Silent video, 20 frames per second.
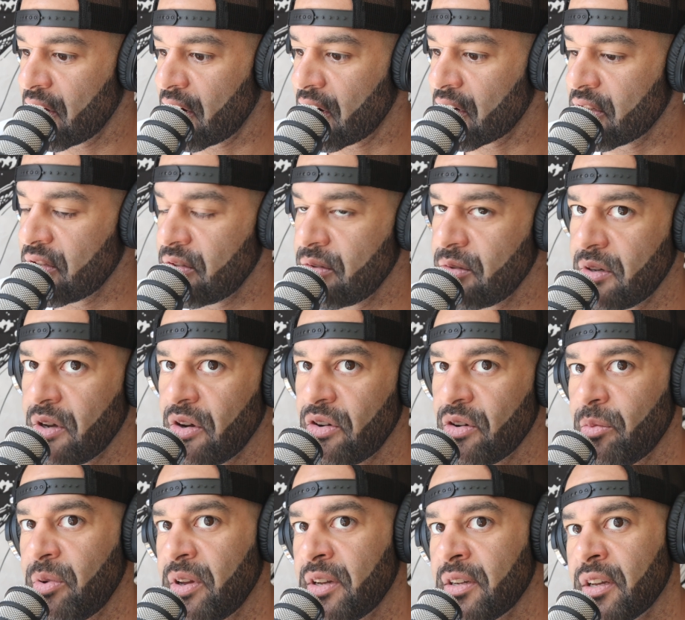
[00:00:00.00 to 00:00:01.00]
Are you
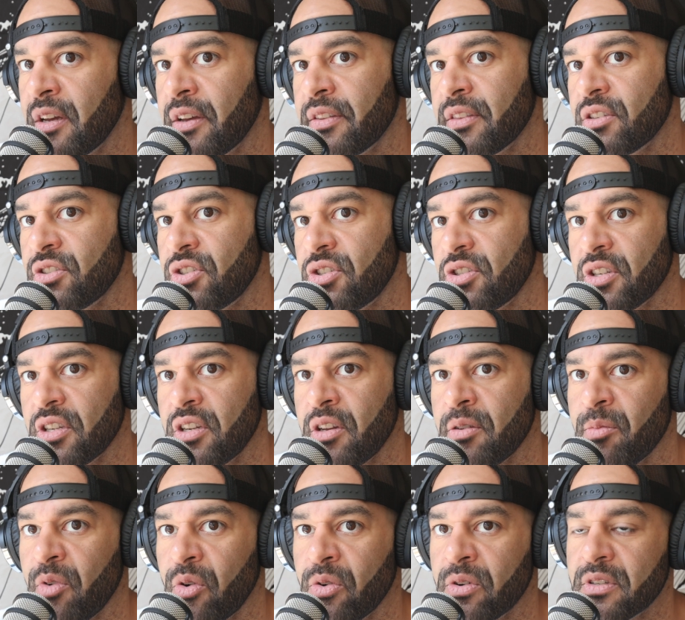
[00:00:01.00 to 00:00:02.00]
codependent on the
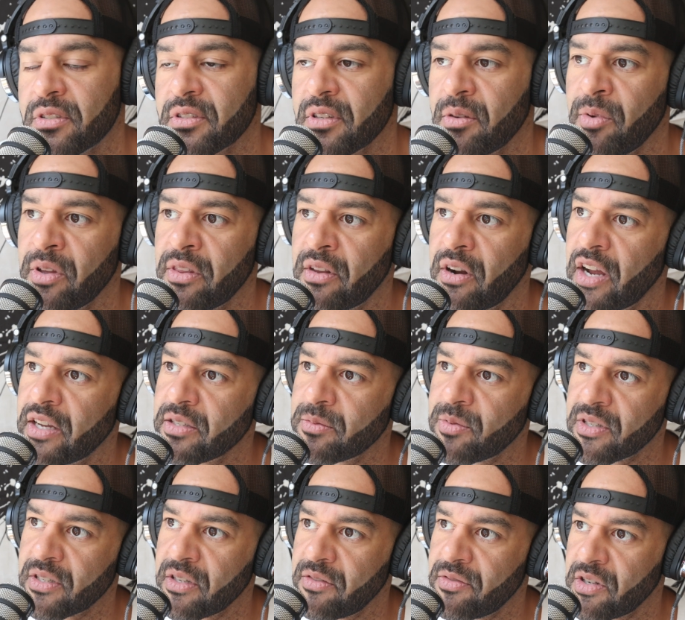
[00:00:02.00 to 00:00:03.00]
gym or some other
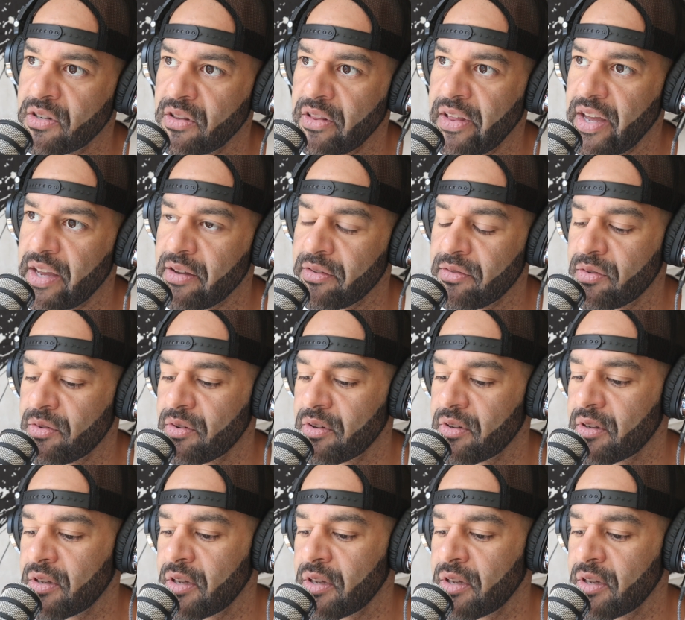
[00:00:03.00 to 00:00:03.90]
aspect of your life?